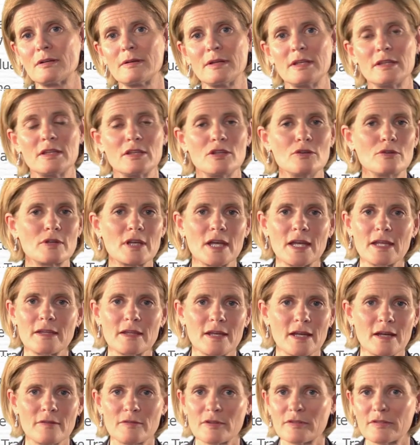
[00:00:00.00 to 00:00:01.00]
In the UK,
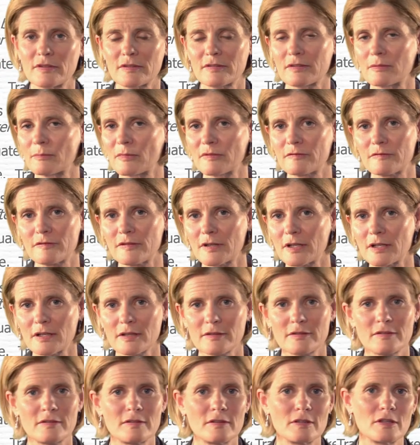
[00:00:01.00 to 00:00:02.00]
they have a system of
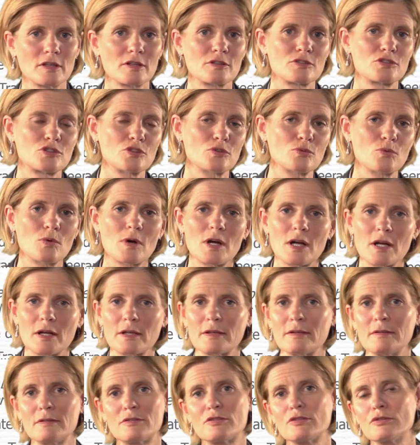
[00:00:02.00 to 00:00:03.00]
first,
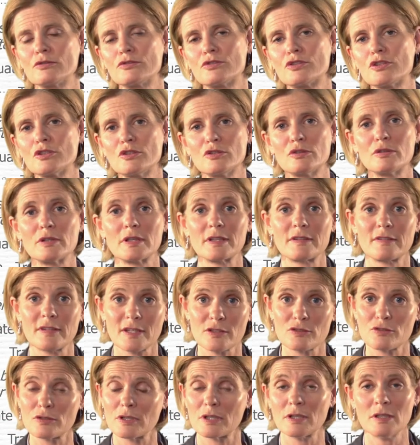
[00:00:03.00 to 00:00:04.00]
2-1, 2-2,
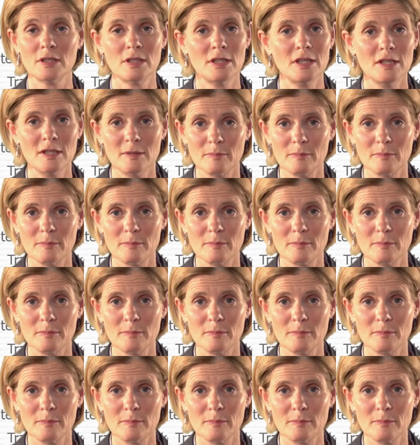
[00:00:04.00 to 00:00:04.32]
etc.